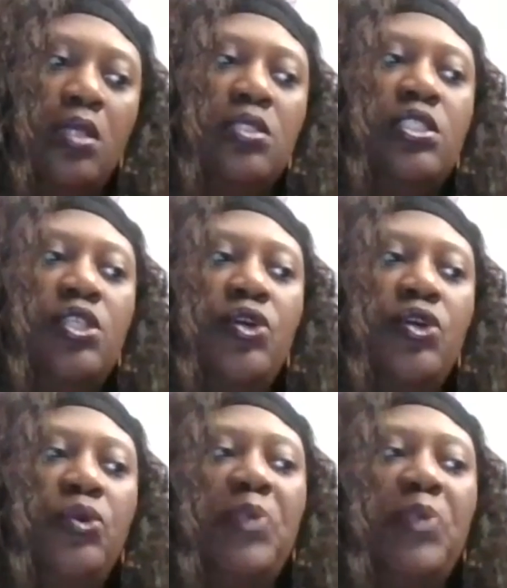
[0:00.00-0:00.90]
So
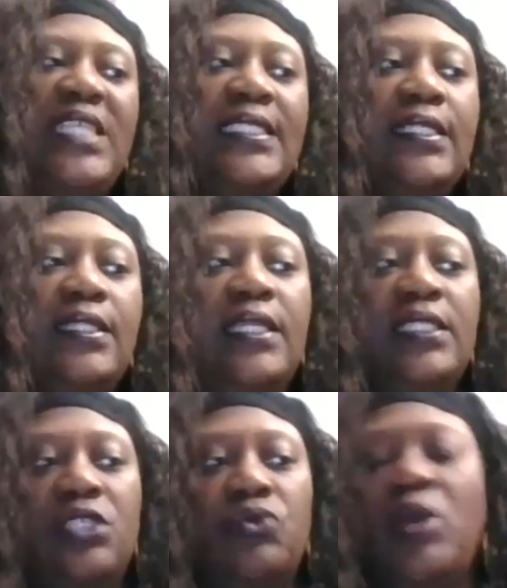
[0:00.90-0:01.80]
basically,
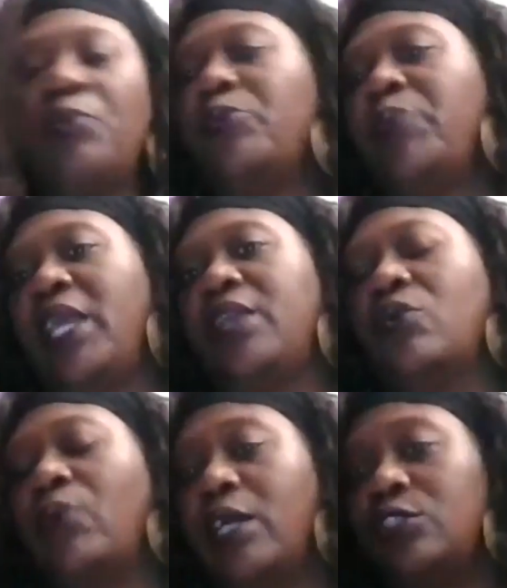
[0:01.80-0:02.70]
it's a rubber band
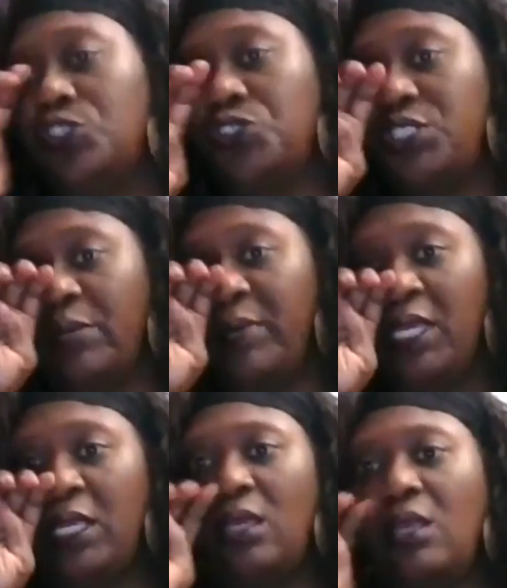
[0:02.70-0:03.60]
around your stomach
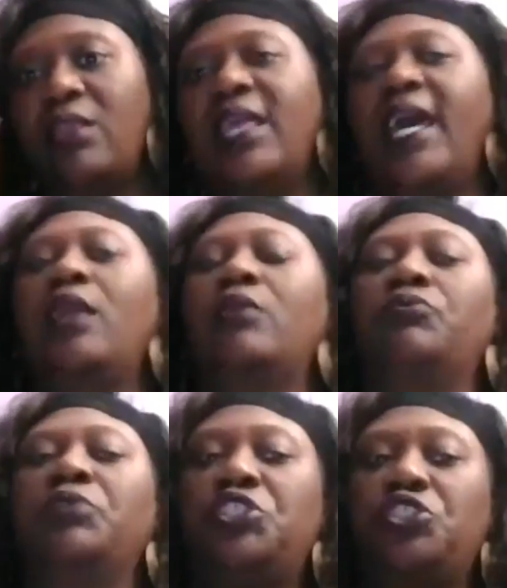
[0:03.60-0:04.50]
that
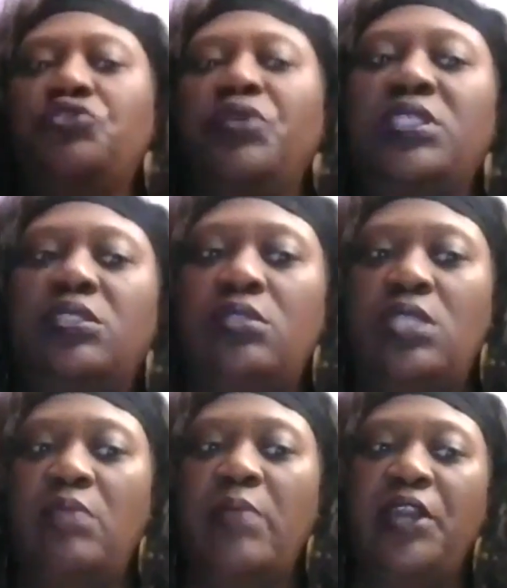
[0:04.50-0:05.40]
restricts
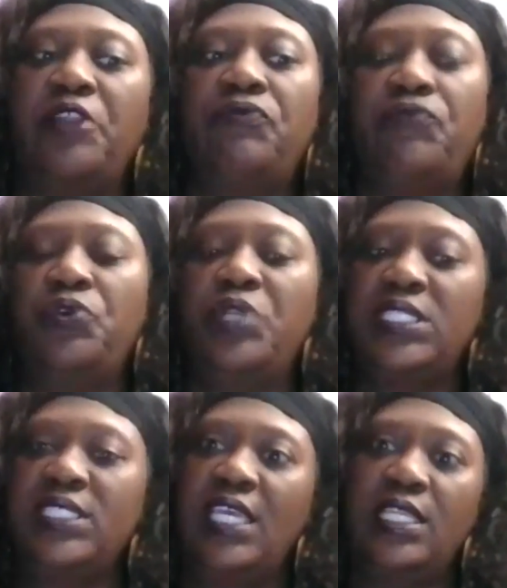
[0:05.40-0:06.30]
the amount of food
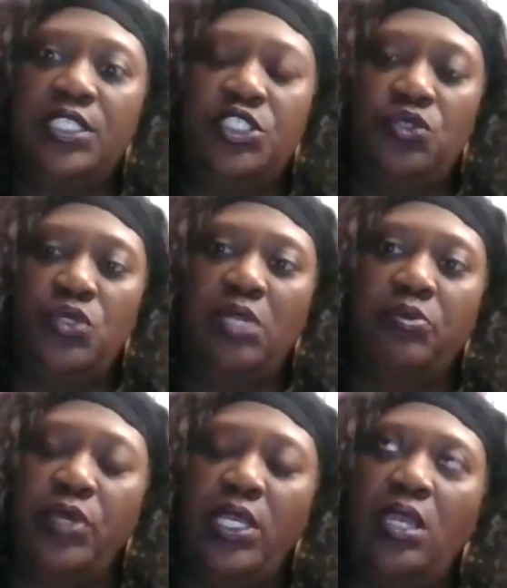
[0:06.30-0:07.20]
intake that you can
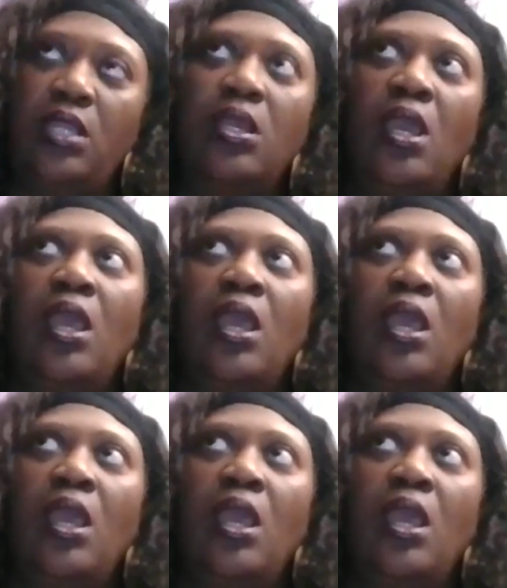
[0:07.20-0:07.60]
bring in. Okay.